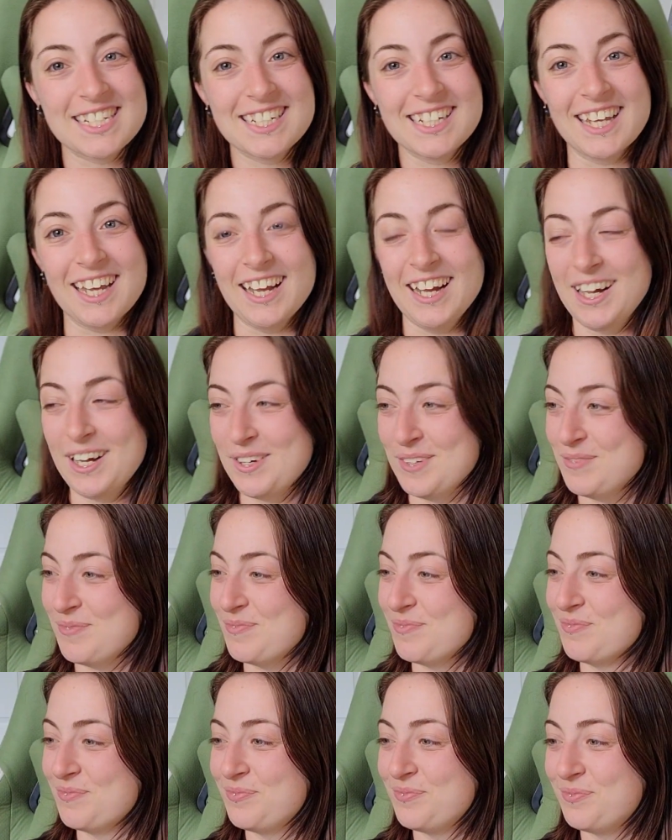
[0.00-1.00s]

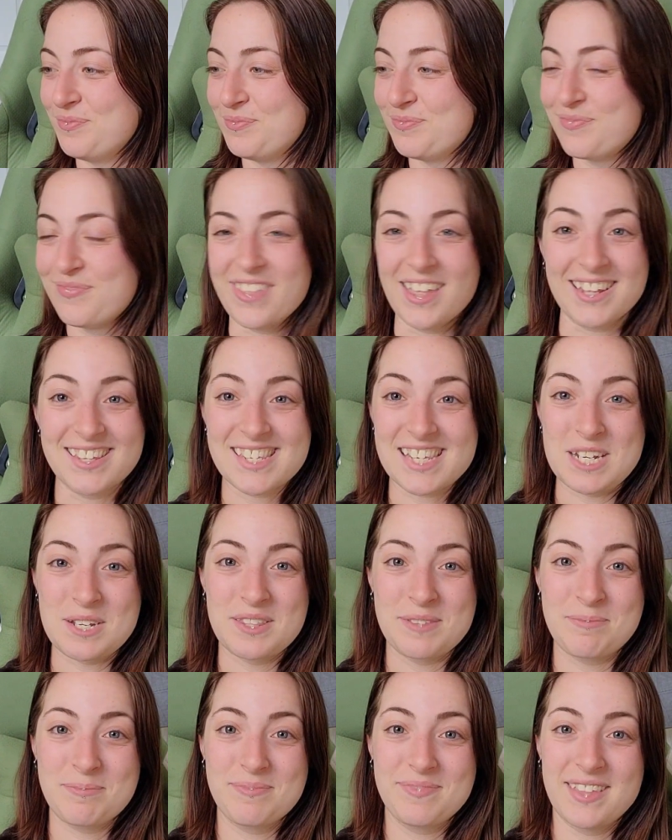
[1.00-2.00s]
That's
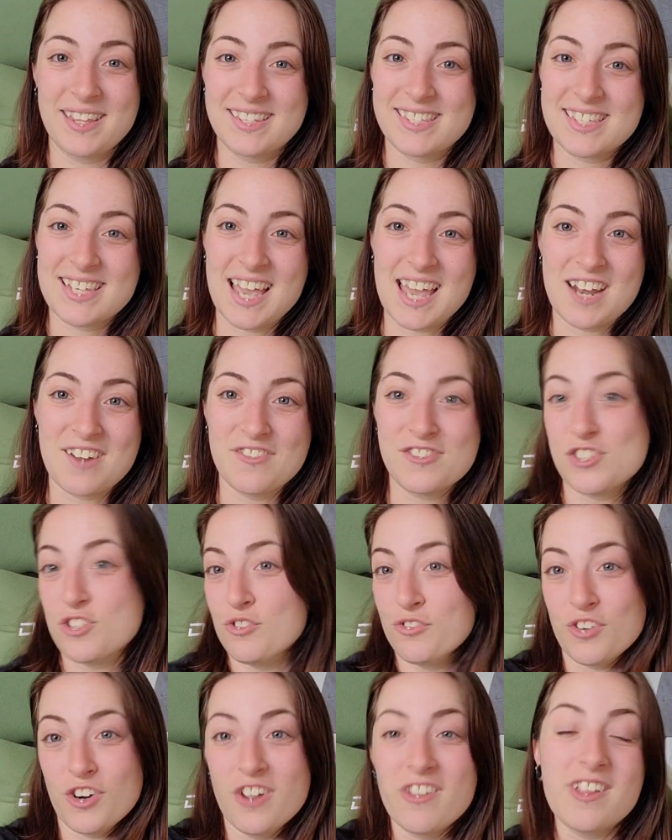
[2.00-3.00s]
kind of,
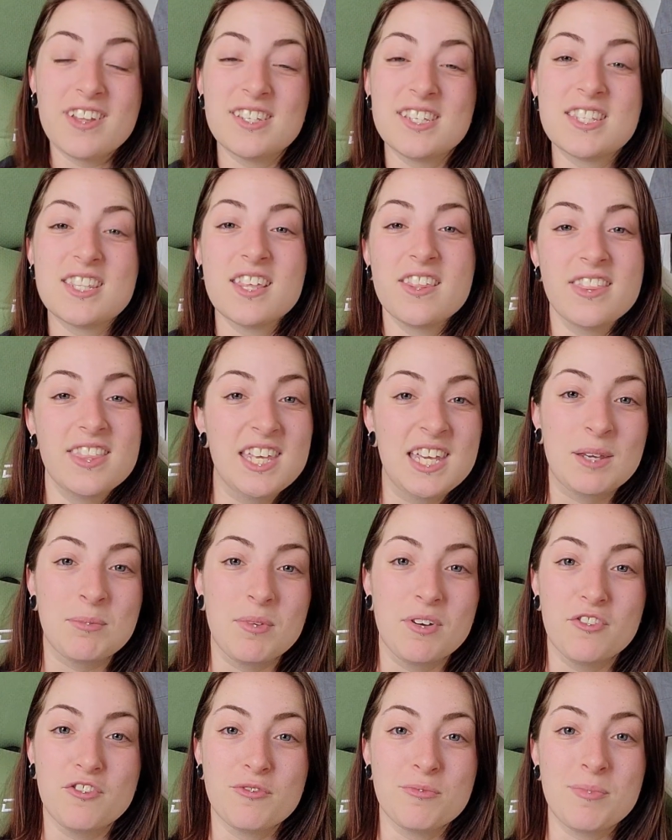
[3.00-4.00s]
so far, that's the theme
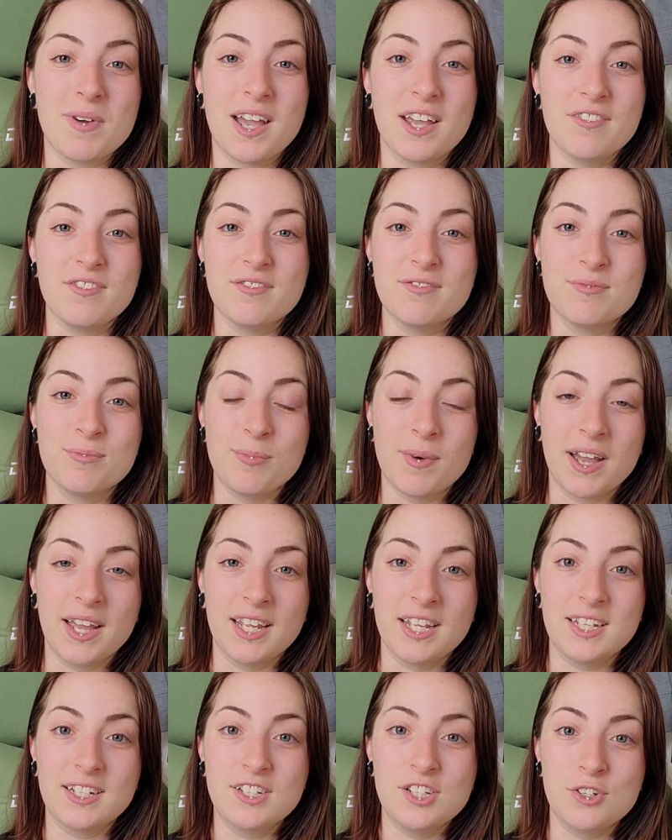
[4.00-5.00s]
of my
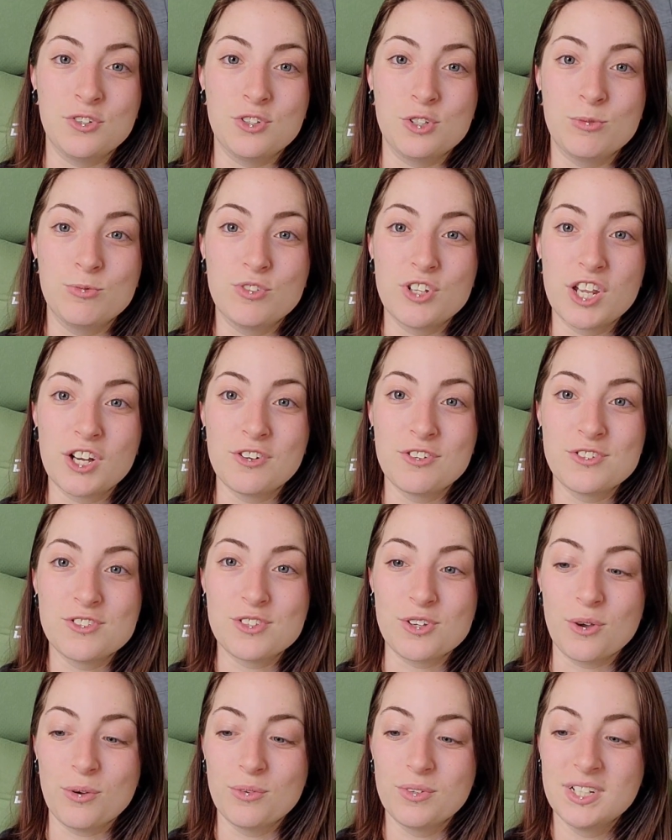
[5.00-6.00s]
YouTube channel,
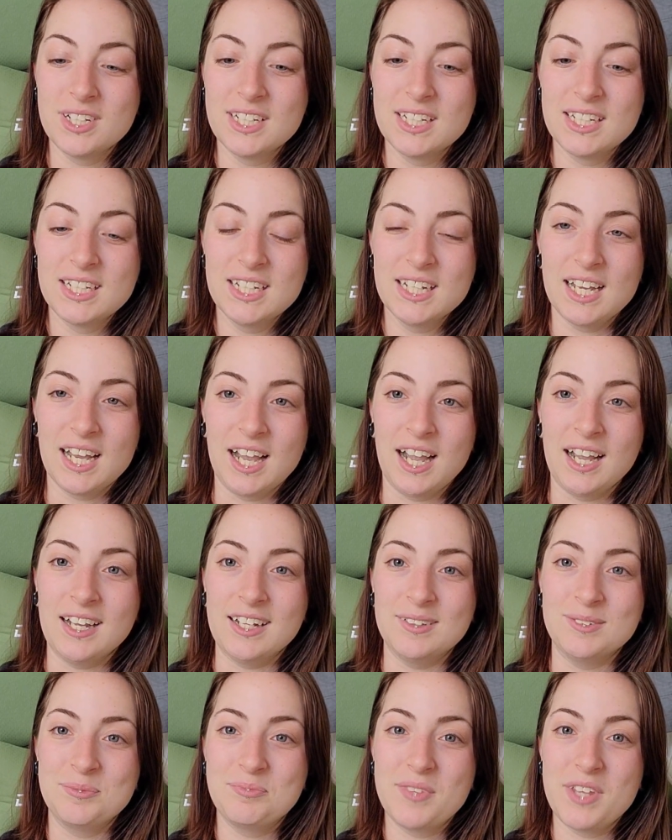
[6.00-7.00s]
so
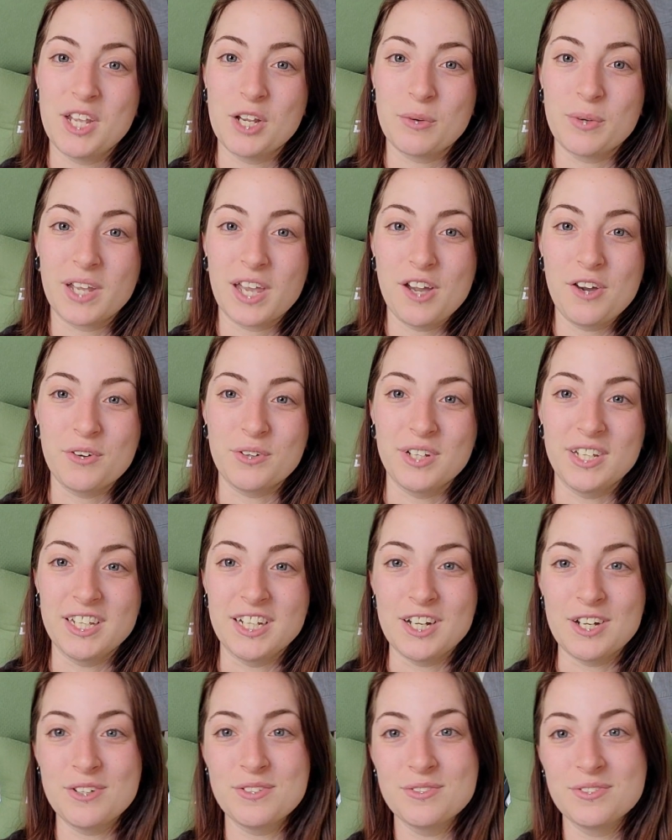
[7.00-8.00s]
here we go, you
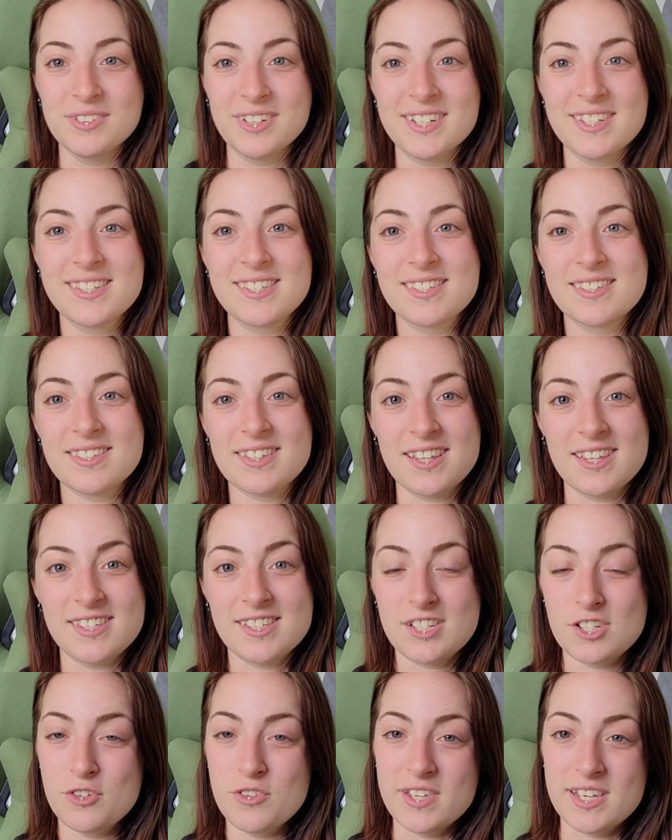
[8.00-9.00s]
know? Let's
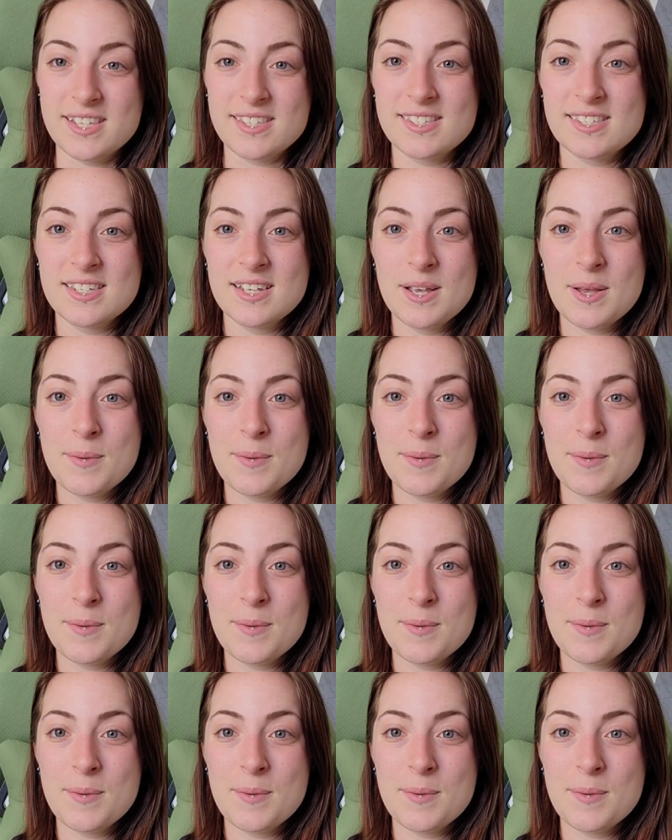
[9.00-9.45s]
do this.